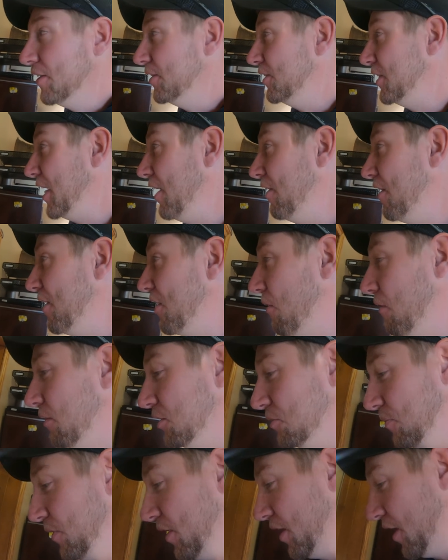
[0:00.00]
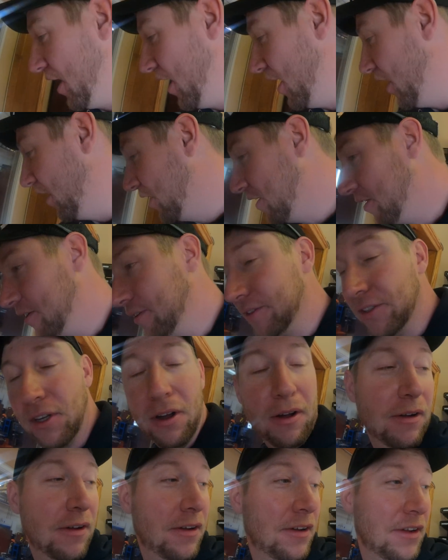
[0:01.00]
Jerry goes pretty hard.
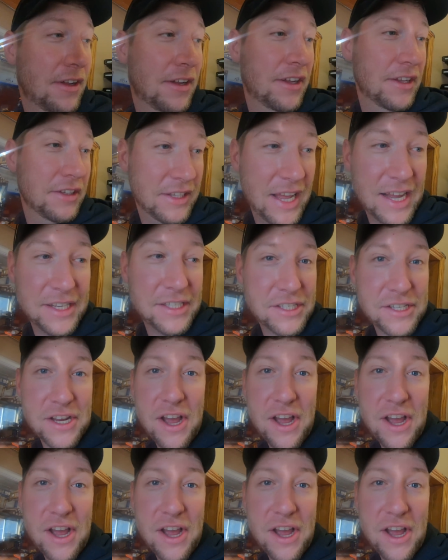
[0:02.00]
So this is the